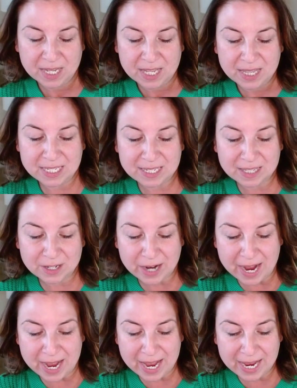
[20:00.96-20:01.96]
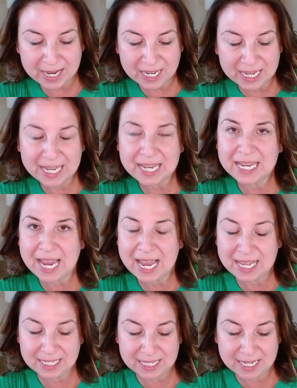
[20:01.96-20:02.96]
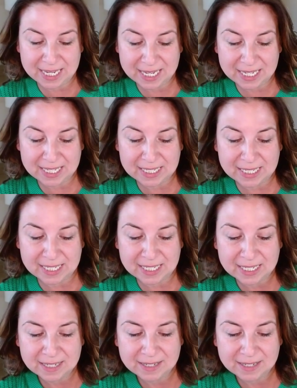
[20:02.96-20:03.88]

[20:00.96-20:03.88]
this other guy, he ends his